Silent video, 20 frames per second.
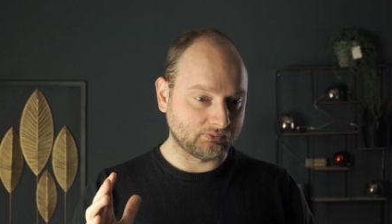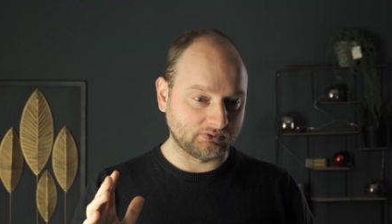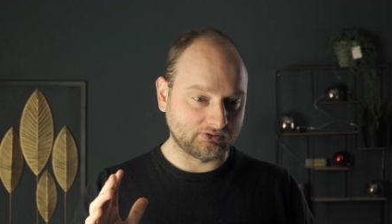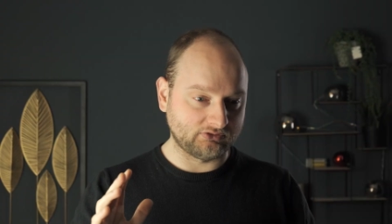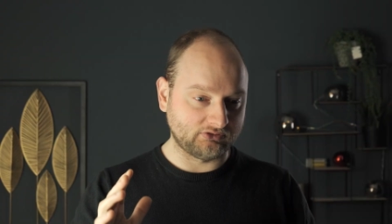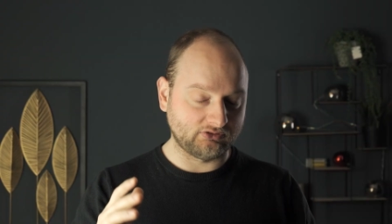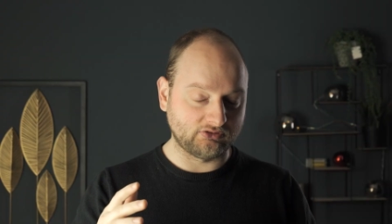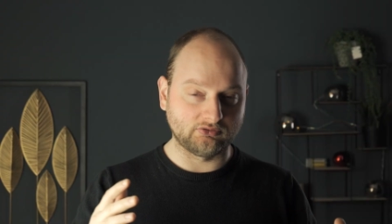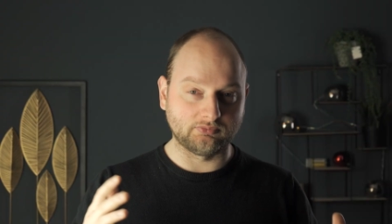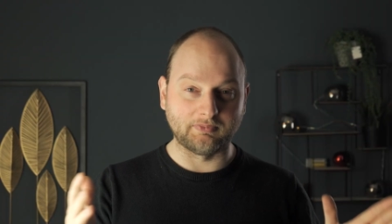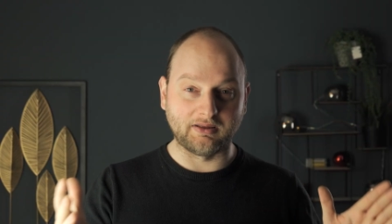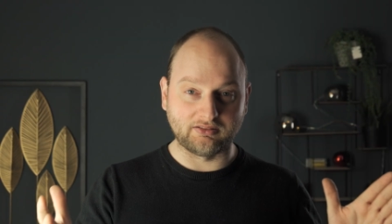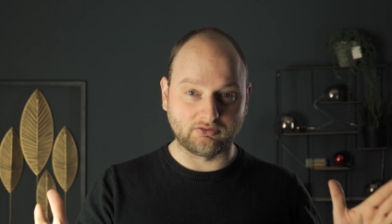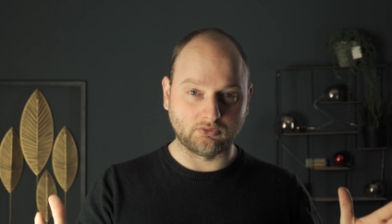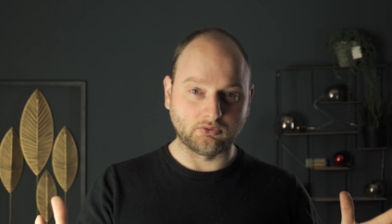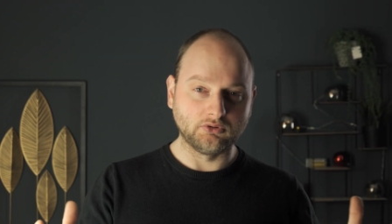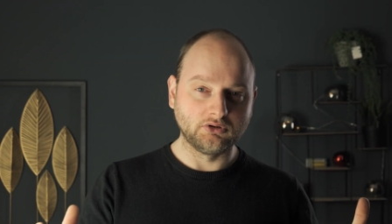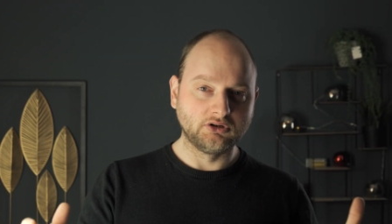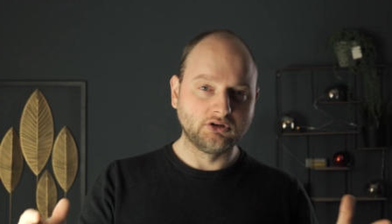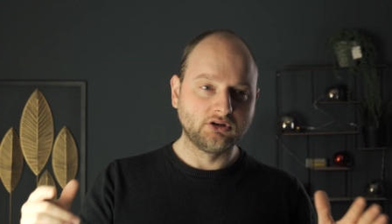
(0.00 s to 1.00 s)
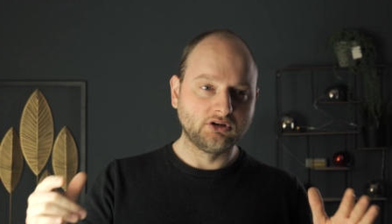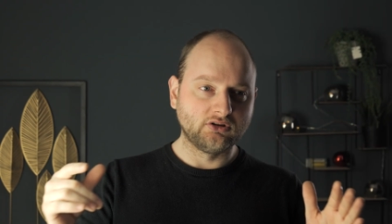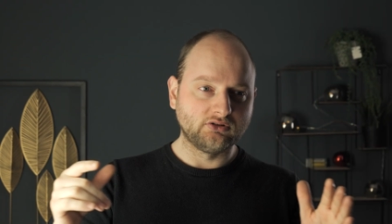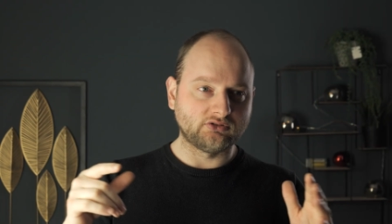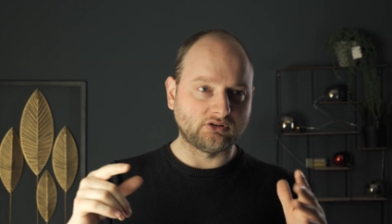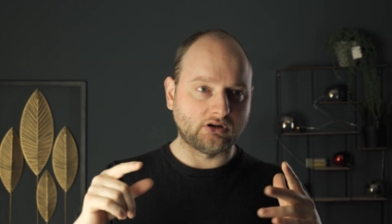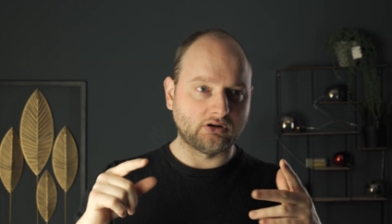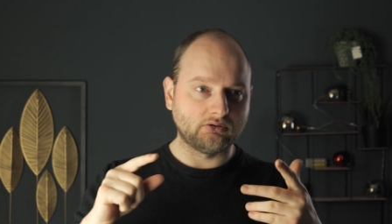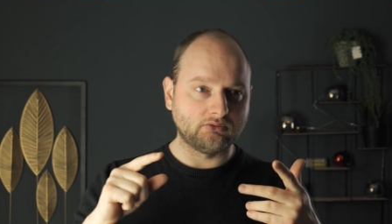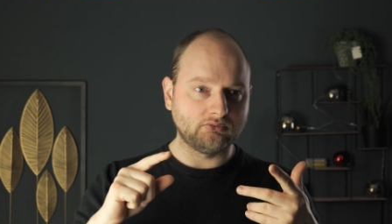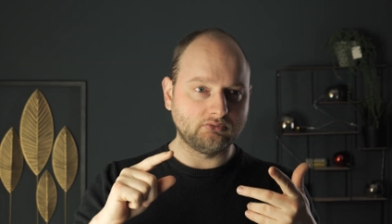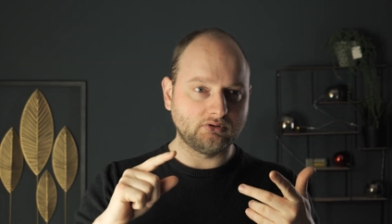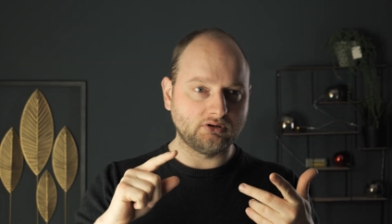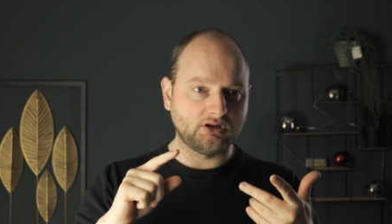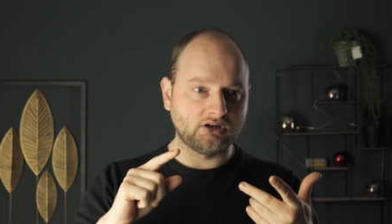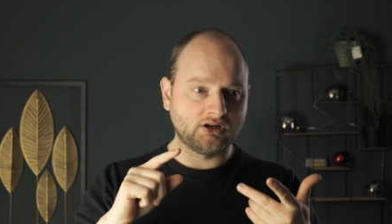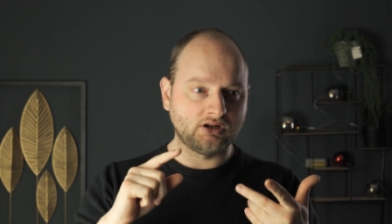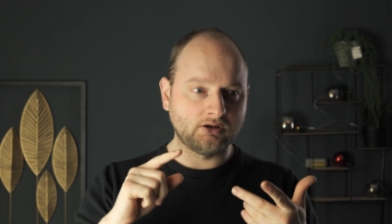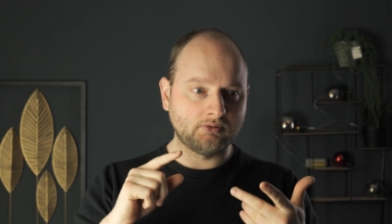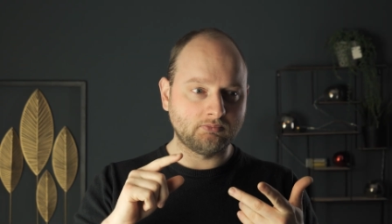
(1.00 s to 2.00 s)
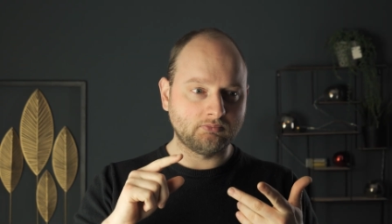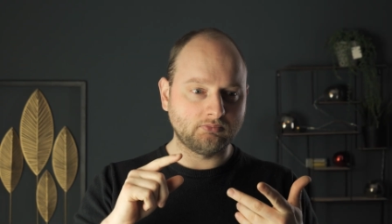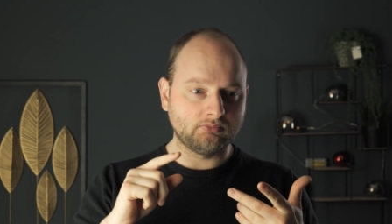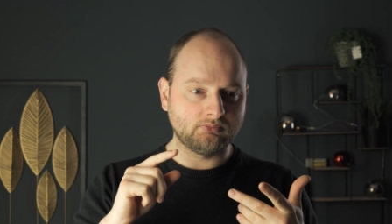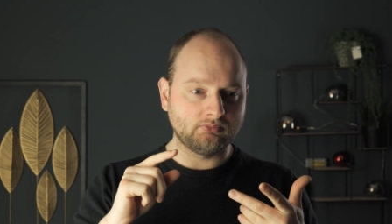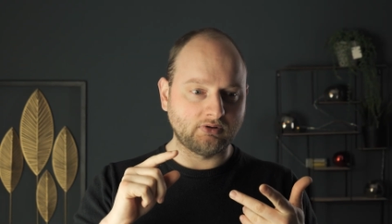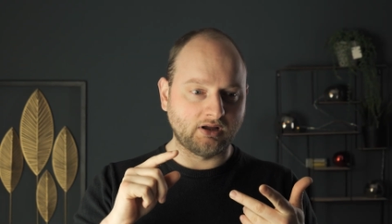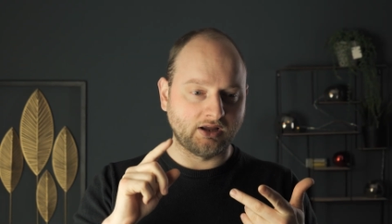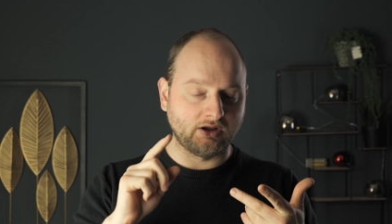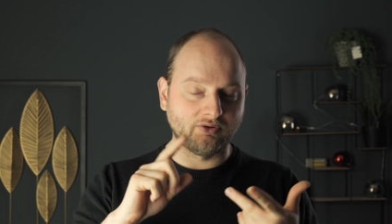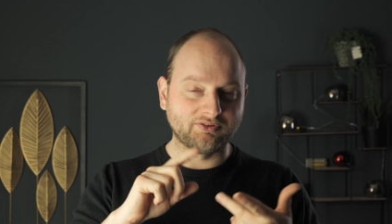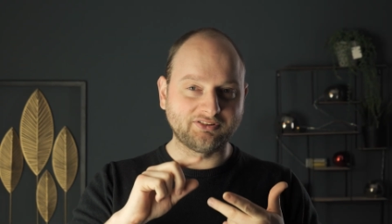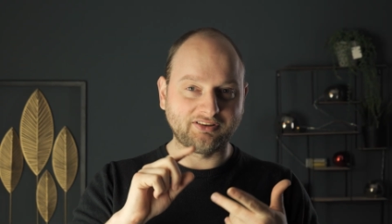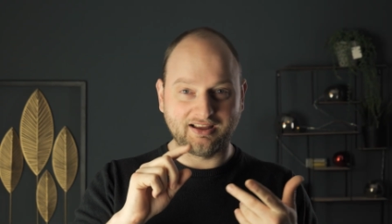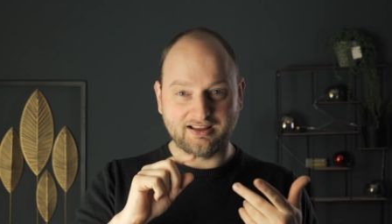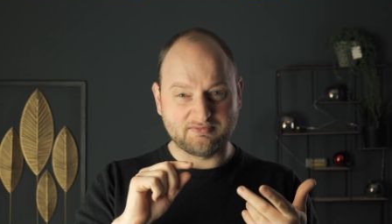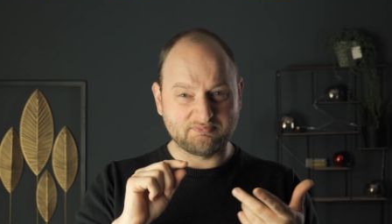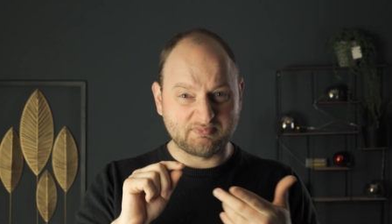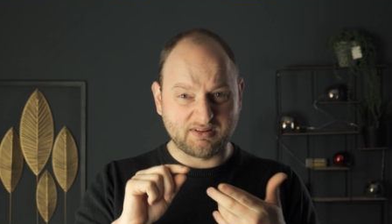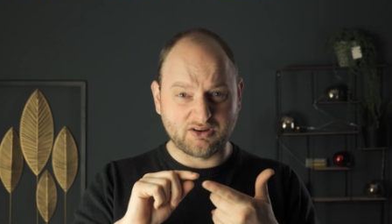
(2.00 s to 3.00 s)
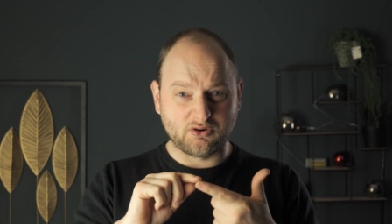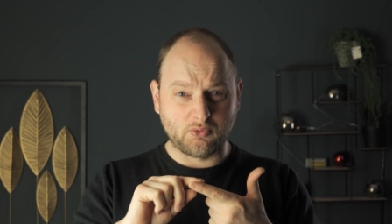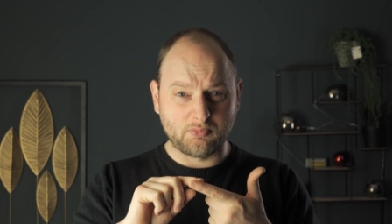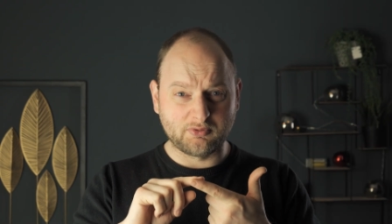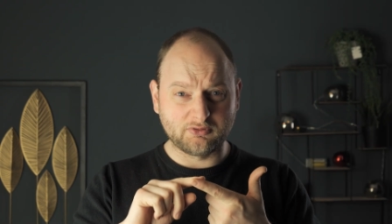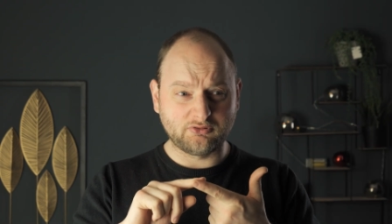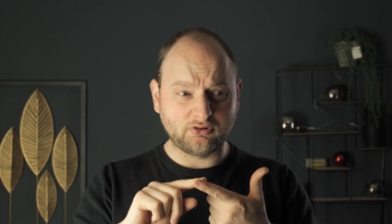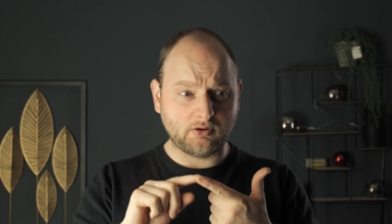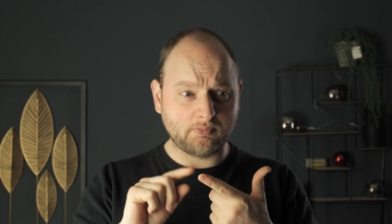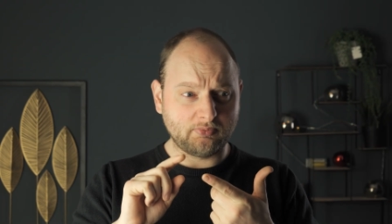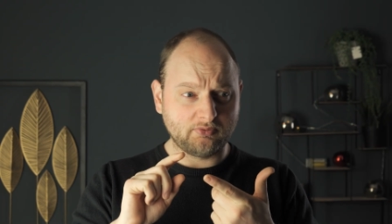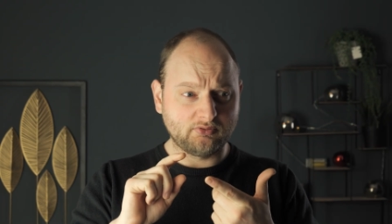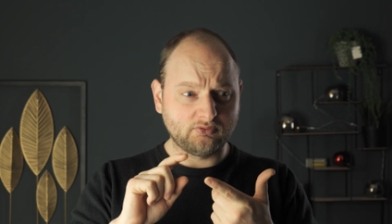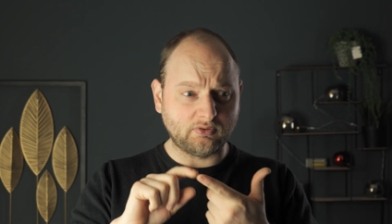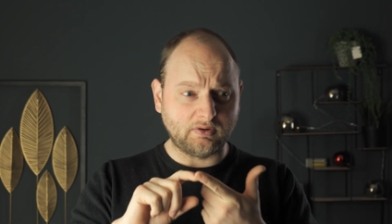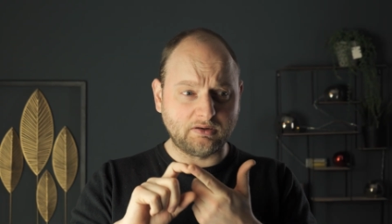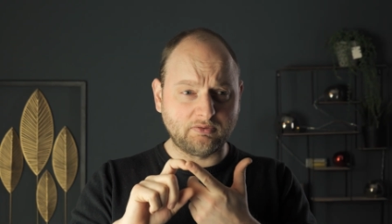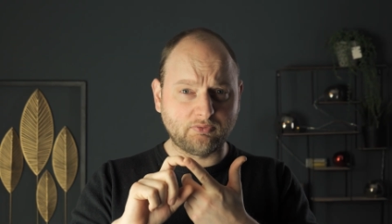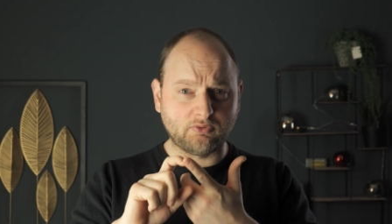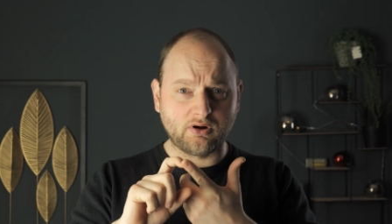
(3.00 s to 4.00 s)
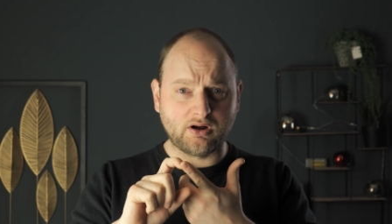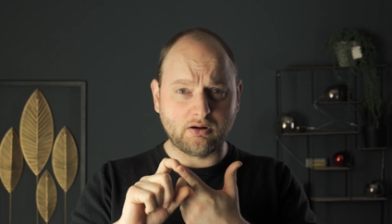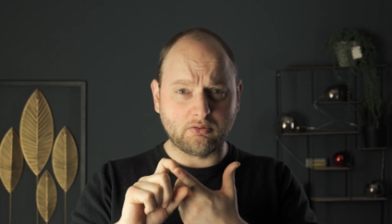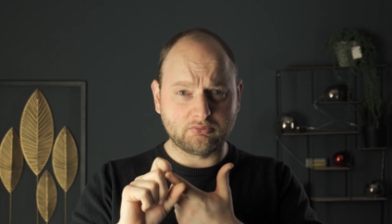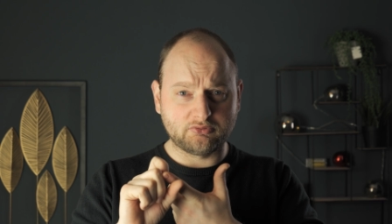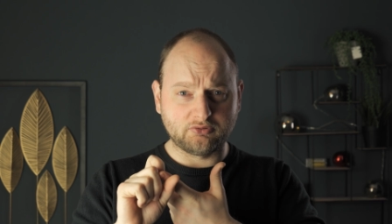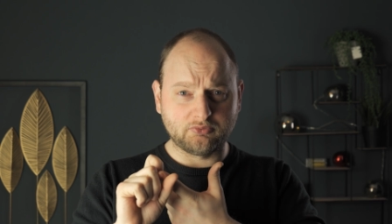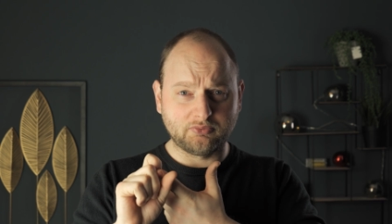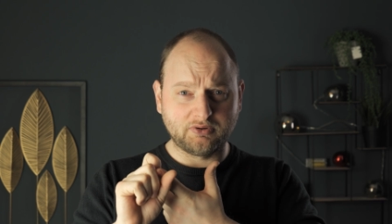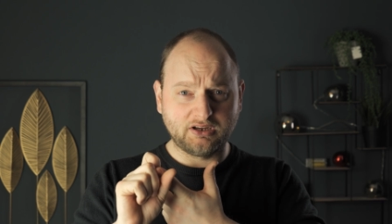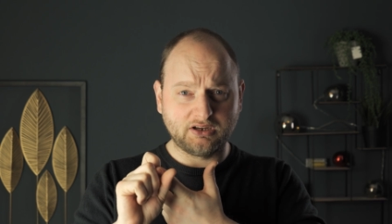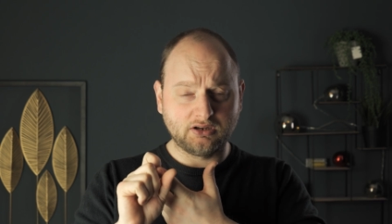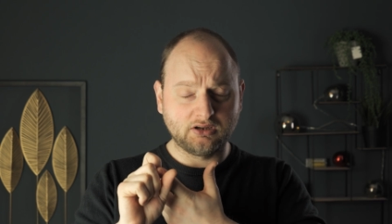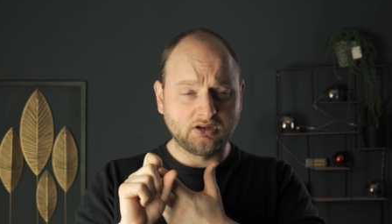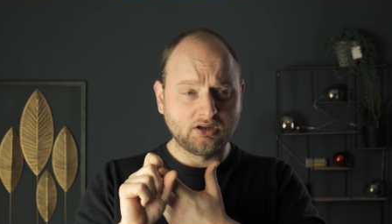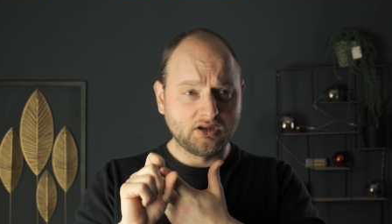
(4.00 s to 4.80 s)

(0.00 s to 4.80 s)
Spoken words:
was just mental. So I also had my normal job, 24 hours a week.